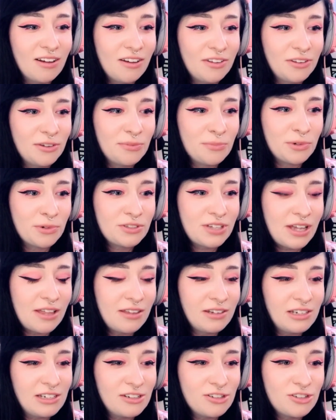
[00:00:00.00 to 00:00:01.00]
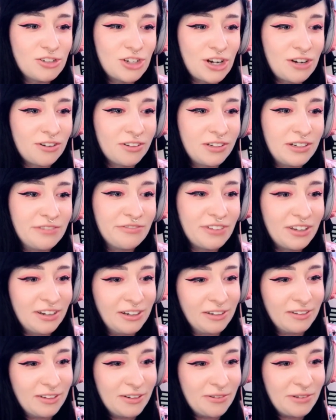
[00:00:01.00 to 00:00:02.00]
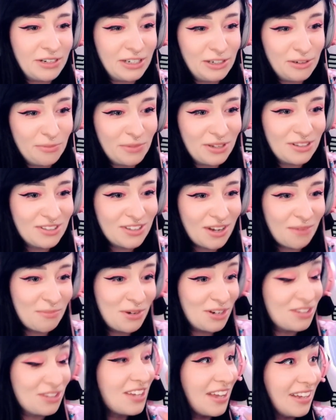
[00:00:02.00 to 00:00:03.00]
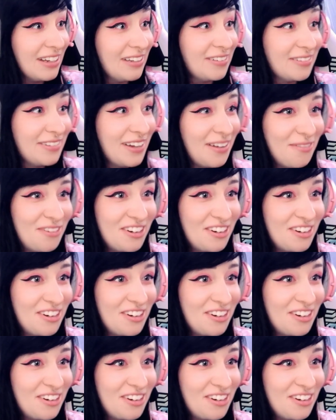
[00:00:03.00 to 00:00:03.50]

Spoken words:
although mortality is generally very low in humans. I'm gonna tell you.